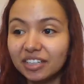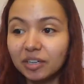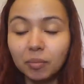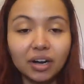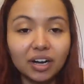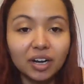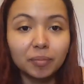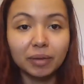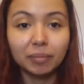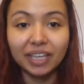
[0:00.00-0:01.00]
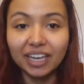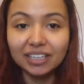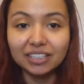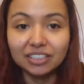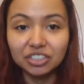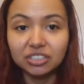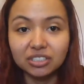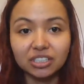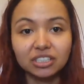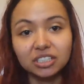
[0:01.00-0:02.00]
her mom, and Michaela, and she was
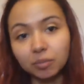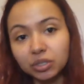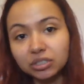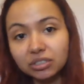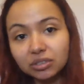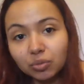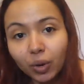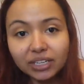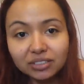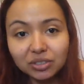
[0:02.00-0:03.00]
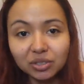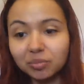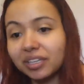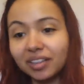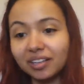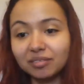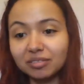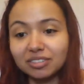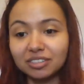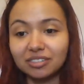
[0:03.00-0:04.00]
like, "Someone wise told me that
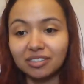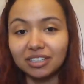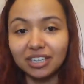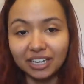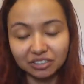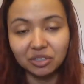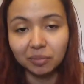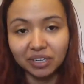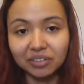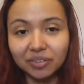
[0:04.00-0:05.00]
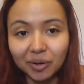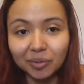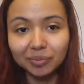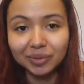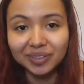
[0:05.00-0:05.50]
the daggers are made of hope."